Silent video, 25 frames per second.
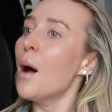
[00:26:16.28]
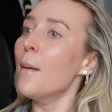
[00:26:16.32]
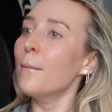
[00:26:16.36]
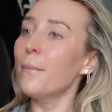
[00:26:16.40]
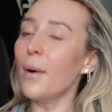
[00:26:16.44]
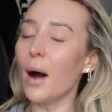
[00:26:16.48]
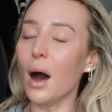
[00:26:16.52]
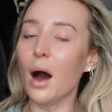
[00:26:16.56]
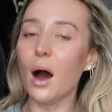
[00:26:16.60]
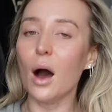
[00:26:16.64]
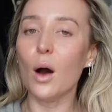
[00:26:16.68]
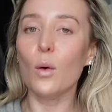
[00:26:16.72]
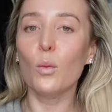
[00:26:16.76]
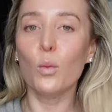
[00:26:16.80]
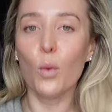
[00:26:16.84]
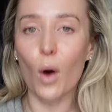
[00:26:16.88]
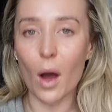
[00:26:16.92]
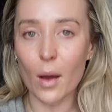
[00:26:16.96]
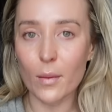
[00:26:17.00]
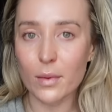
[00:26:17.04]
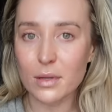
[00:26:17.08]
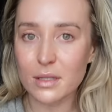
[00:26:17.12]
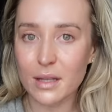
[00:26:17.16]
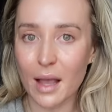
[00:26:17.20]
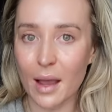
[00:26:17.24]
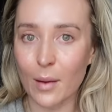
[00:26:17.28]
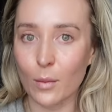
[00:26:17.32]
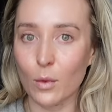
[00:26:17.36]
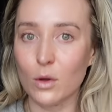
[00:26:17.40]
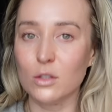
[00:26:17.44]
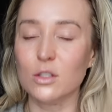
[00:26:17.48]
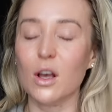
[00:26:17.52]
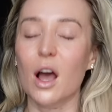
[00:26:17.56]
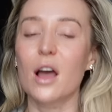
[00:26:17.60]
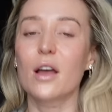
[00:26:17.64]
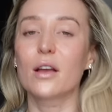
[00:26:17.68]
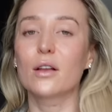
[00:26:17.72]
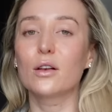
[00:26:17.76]
But what I was saying was,
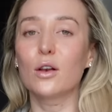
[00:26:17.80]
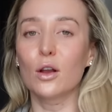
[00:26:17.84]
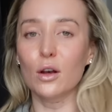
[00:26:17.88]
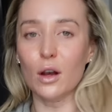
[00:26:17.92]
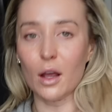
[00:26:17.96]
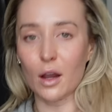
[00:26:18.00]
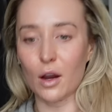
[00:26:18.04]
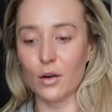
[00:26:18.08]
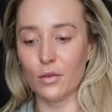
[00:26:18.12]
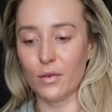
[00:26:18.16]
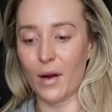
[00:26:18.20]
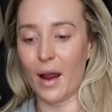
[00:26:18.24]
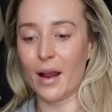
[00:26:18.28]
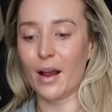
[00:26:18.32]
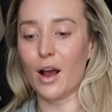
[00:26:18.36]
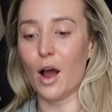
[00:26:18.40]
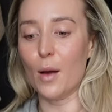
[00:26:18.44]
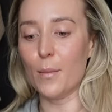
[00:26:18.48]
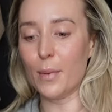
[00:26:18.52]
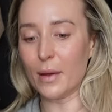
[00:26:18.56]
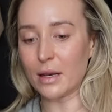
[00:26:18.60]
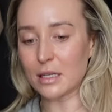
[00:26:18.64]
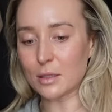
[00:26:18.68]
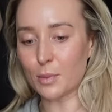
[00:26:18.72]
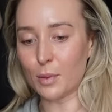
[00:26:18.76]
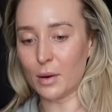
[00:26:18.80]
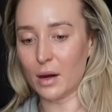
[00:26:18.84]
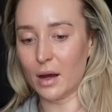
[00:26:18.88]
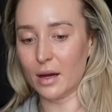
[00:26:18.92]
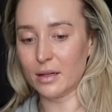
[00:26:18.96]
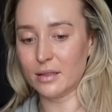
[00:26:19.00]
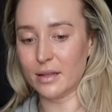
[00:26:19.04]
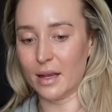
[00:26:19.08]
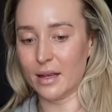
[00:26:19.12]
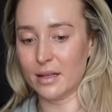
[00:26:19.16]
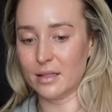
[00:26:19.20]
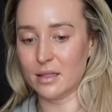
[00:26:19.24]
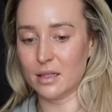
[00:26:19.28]
I look like a wreck. I've been to
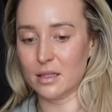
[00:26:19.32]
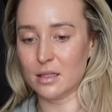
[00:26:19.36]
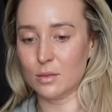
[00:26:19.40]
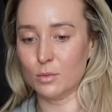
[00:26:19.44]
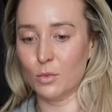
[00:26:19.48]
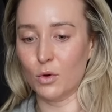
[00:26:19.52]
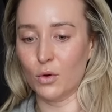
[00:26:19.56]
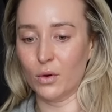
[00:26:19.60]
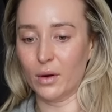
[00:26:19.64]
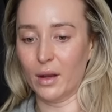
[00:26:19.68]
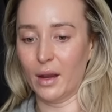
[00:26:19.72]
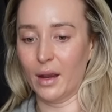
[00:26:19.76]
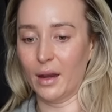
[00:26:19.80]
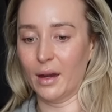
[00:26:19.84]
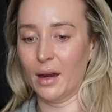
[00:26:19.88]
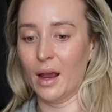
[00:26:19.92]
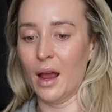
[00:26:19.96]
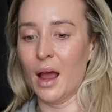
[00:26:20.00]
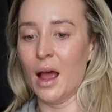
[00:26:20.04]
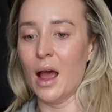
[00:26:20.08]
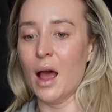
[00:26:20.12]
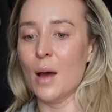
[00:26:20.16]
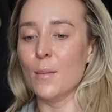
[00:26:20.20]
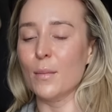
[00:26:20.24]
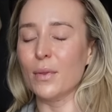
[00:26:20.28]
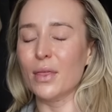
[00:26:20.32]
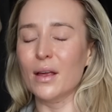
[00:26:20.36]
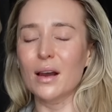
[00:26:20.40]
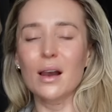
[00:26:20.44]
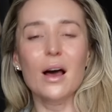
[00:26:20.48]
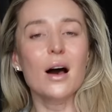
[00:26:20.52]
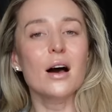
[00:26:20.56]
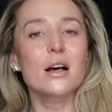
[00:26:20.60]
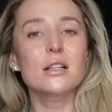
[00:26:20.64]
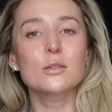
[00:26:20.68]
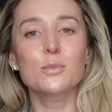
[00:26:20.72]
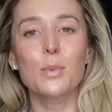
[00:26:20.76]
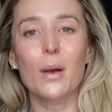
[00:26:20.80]
Pilates this morning, but the
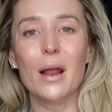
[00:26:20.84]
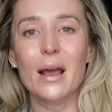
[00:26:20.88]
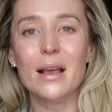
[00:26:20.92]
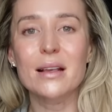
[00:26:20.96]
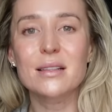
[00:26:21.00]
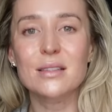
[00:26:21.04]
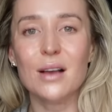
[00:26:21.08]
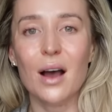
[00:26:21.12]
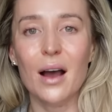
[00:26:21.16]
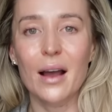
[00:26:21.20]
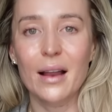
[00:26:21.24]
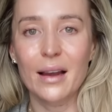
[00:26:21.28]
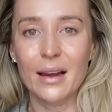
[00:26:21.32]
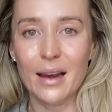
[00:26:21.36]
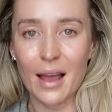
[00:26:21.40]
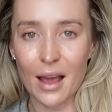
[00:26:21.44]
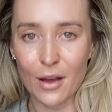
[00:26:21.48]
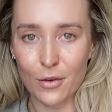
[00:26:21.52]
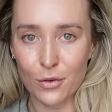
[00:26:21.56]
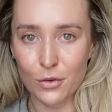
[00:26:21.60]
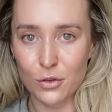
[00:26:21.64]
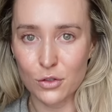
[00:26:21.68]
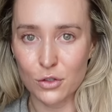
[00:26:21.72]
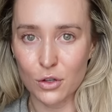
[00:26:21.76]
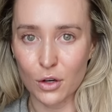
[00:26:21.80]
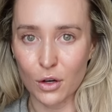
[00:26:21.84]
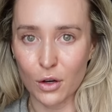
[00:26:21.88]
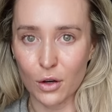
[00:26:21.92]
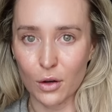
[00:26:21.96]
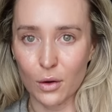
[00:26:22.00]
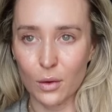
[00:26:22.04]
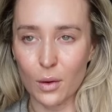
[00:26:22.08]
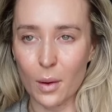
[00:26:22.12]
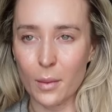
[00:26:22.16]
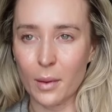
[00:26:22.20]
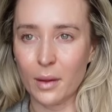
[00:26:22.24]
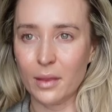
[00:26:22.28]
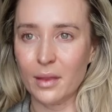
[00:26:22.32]
last place I left
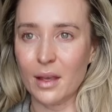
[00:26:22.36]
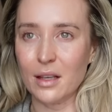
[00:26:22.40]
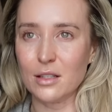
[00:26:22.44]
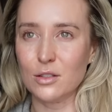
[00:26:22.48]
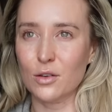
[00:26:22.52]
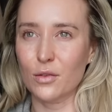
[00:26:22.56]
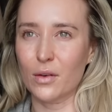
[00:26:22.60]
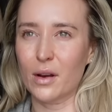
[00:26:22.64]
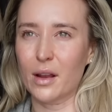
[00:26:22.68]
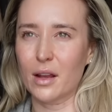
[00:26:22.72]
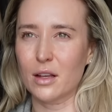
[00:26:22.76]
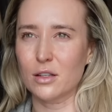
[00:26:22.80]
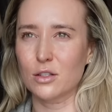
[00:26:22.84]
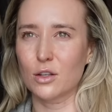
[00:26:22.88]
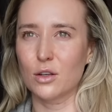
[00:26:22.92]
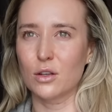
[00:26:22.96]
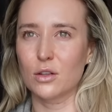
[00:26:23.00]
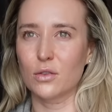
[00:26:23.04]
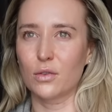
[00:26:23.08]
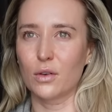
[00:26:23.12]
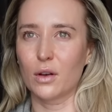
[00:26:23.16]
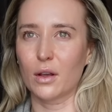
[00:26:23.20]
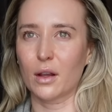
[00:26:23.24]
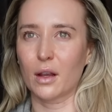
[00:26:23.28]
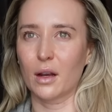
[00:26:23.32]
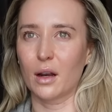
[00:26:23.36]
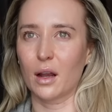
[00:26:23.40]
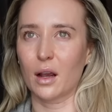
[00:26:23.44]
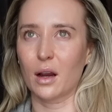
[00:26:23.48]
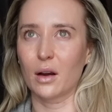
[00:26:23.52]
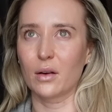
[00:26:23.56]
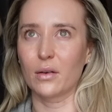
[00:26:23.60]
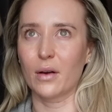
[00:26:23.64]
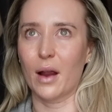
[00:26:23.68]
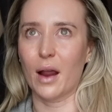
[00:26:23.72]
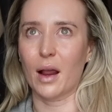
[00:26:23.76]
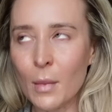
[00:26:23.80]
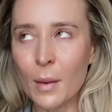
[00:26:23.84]
you, I mean, that's not really an excuse for looking like a
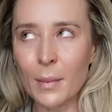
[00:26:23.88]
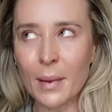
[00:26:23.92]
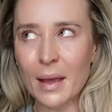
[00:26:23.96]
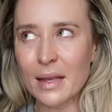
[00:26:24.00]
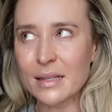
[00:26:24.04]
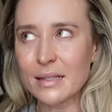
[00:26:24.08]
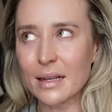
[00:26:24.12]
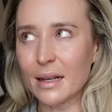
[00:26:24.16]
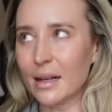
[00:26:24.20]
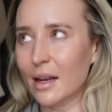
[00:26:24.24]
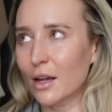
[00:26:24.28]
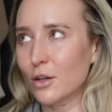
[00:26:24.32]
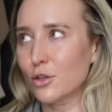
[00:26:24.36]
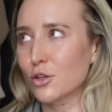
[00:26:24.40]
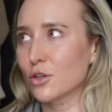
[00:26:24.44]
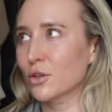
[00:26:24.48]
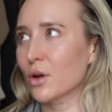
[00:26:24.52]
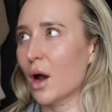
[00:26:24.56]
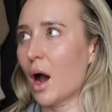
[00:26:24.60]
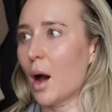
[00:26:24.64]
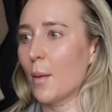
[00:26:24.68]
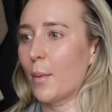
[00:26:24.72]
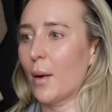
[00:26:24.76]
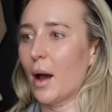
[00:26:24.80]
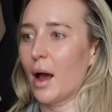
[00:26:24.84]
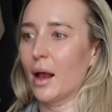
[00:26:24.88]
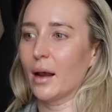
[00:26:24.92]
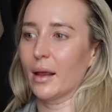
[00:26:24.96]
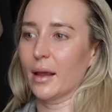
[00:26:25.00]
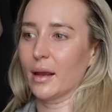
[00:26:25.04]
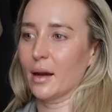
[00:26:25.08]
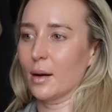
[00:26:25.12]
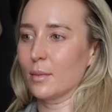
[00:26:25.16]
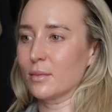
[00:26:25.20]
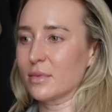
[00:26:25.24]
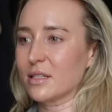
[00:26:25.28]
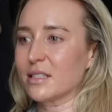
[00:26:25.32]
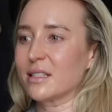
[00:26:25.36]
wreck, but basically I just got up early
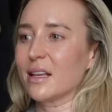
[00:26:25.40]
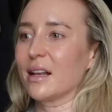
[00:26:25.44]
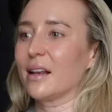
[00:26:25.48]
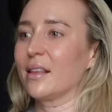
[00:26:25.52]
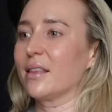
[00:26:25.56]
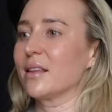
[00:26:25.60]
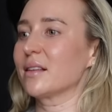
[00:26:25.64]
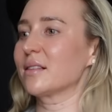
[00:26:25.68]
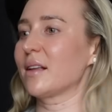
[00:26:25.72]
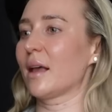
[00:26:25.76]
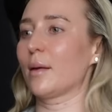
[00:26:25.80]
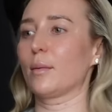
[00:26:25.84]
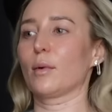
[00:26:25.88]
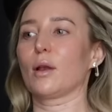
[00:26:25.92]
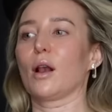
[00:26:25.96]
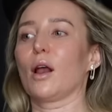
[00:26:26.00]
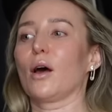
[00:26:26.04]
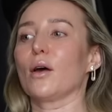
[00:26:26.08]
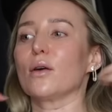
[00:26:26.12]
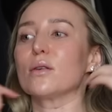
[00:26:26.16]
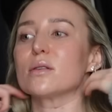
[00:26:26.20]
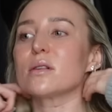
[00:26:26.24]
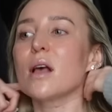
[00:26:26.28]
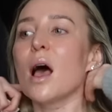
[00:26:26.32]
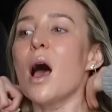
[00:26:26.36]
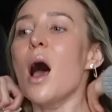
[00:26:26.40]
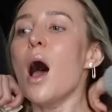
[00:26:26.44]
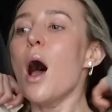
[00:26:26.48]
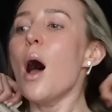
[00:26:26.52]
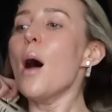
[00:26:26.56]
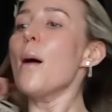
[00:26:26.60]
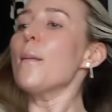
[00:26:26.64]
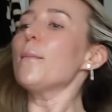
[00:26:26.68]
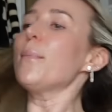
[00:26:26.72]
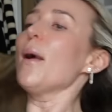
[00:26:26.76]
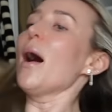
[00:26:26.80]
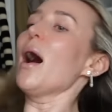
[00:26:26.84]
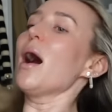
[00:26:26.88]
and I'm still in the same clothes.
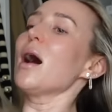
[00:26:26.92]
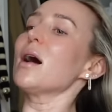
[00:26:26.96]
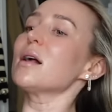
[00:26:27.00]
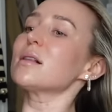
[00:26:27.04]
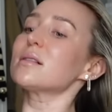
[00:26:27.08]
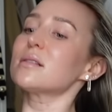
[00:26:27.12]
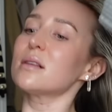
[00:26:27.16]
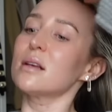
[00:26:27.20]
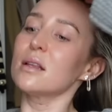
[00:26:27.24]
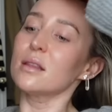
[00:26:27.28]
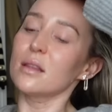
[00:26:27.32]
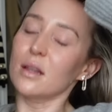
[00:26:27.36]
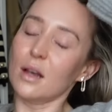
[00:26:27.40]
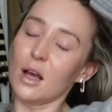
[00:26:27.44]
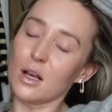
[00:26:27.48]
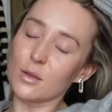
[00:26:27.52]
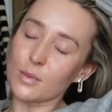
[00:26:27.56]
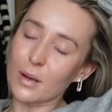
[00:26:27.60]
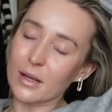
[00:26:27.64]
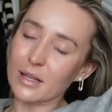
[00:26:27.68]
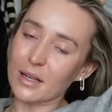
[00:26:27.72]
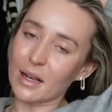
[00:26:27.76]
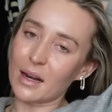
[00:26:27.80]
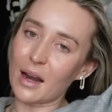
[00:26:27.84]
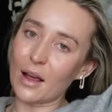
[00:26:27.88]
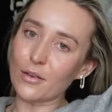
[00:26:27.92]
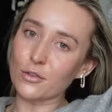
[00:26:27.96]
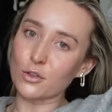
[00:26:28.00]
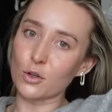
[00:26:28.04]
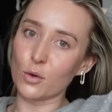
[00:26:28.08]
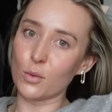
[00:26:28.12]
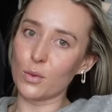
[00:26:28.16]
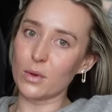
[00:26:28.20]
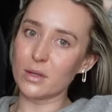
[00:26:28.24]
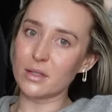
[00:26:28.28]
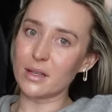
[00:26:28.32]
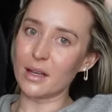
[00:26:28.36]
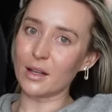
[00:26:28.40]
But the last place I left you
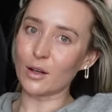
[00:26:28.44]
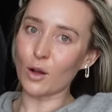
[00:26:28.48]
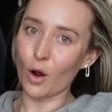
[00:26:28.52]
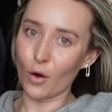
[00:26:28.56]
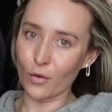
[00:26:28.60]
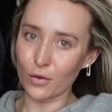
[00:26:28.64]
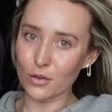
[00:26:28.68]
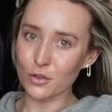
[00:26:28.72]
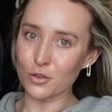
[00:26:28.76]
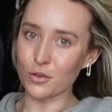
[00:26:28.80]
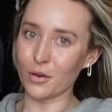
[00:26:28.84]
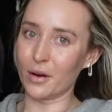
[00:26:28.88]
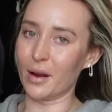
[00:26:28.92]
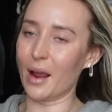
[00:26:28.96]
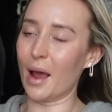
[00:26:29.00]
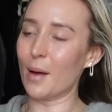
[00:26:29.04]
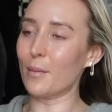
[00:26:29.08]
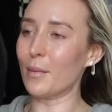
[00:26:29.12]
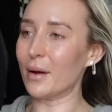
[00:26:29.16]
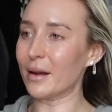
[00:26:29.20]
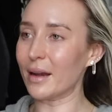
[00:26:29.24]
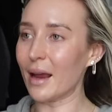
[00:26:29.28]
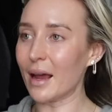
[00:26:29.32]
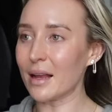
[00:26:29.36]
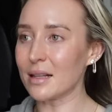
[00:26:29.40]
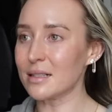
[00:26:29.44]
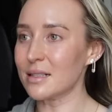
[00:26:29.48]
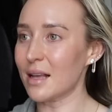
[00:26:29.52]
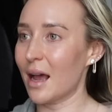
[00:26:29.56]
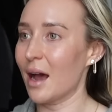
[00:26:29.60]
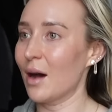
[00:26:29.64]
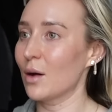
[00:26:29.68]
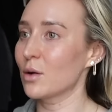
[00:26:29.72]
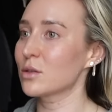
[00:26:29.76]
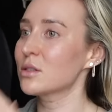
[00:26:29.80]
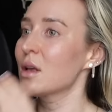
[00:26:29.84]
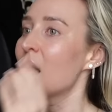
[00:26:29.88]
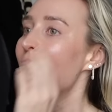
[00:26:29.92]
was in Coventry at my Nan's
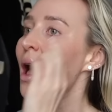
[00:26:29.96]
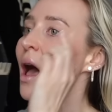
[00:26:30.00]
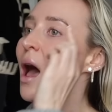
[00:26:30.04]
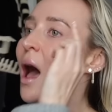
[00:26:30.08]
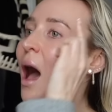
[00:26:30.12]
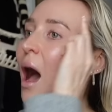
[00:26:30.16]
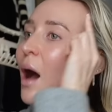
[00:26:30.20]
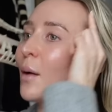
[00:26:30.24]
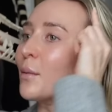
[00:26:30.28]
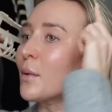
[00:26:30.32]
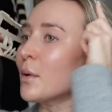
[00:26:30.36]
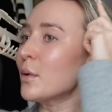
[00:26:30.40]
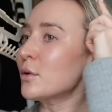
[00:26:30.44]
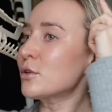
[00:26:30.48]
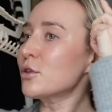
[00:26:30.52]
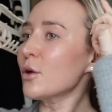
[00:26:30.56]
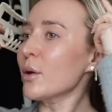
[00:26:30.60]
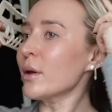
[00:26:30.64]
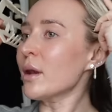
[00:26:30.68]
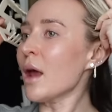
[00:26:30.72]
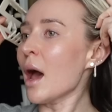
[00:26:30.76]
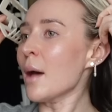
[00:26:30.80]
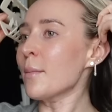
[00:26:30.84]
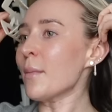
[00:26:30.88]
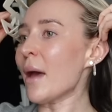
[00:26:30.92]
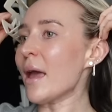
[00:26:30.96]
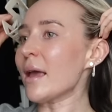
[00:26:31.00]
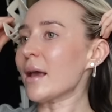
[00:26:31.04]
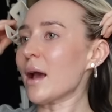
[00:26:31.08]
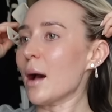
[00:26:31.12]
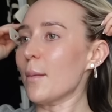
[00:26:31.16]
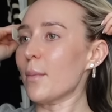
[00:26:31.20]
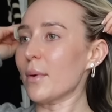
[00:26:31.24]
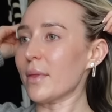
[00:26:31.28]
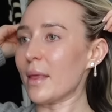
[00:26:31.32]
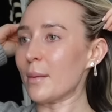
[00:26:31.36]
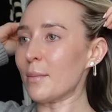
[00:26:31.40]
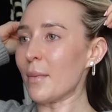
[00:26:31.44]
house, and we were doing her
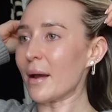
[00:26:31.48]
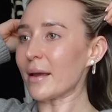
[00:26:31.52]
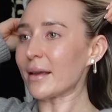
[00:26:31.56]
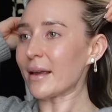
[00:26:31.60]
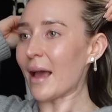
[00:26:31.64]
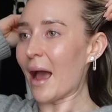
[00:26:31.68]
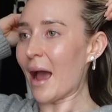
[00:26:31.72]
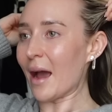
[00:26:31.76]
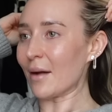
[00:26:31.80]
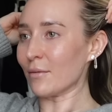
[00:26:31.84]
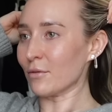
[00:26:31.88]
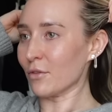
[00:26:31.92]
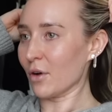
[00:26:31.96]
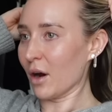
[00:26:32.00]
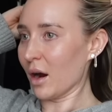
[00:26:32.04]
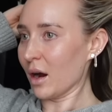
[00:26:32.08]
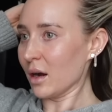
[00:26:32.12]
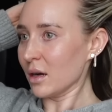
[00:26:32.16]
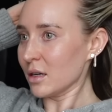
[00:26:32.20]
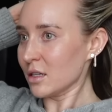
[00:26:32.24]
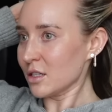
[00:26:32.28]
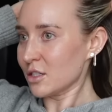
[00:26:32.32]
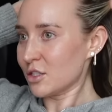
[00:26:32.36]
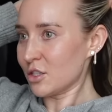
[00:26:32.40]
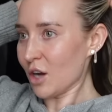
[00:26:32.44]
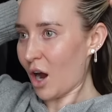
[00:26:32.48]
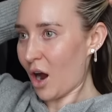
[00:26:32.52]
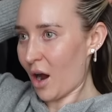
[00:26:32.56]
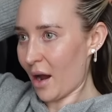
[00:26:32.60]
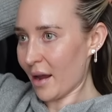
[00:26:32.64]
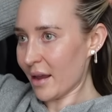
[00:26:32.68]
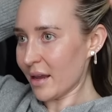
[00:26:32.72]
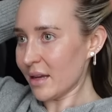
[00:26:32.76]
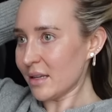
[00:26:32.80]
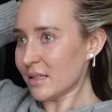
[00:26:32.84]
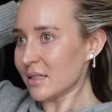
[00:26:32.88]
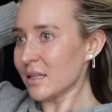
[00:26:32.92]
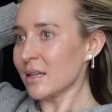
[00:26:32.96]
makeup, but then my camera
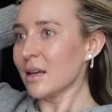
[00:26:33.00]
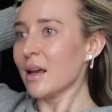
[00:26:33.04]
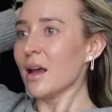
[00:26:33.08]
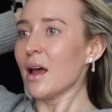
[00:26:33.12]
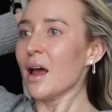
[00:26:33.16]
died.